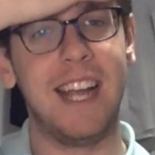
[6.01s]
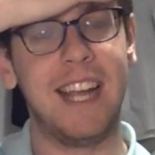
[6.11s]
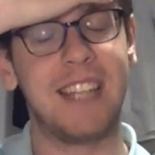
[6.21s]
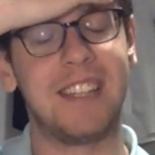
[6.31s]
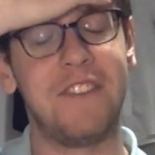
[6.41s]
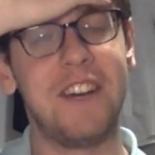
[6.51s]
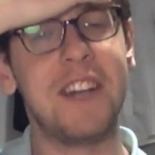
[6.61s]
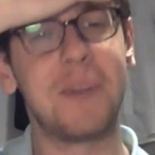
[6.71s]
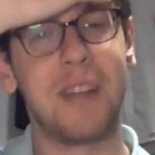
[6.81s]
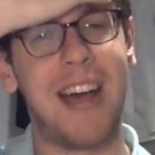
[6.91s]
It's the
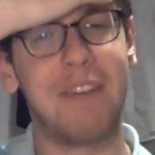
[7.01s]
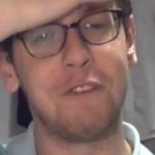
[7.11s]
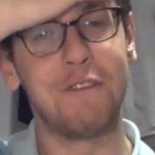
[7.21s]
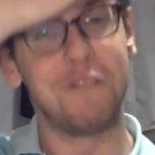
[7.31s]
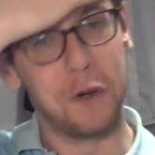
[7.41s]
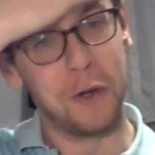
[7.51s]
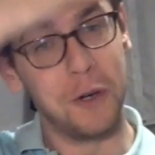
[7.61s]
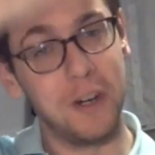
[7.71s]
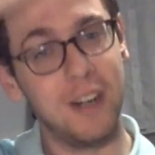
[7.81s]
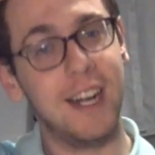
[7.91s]
first one I have of
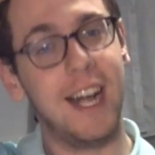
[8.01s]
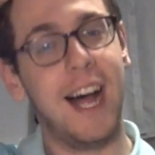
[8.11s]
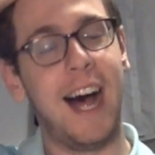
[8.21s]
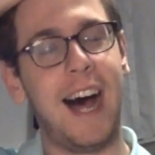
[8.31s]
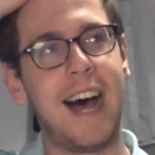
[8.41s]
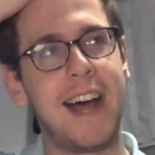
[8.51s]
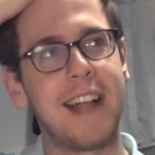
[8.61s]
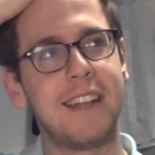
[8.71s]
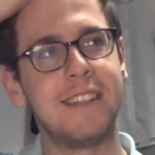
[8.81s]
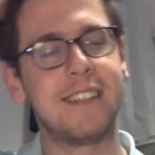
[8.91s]
four,
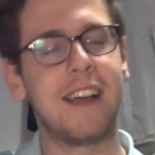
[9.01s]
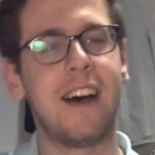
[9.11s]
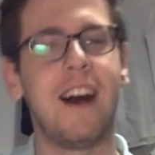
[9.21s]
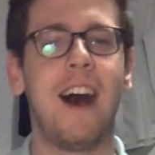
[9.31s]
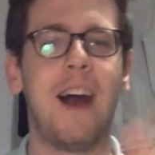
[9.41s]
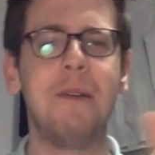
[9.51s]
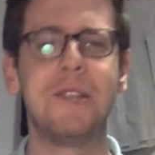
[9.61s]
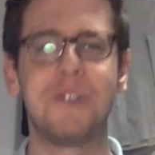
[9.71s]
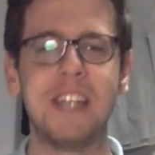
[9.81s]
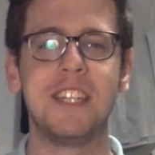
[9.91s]
and I'm
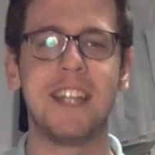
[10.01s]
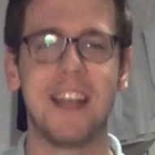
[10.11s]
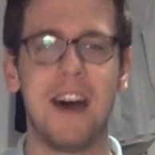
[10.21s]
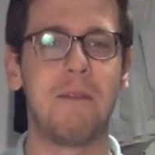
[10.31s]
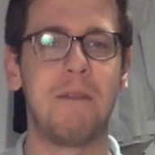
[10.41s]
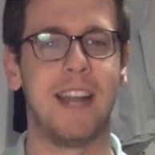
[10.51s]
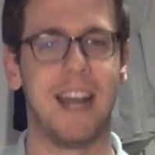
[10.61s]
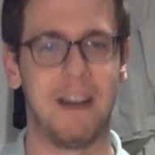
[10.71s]
strangely calm right now.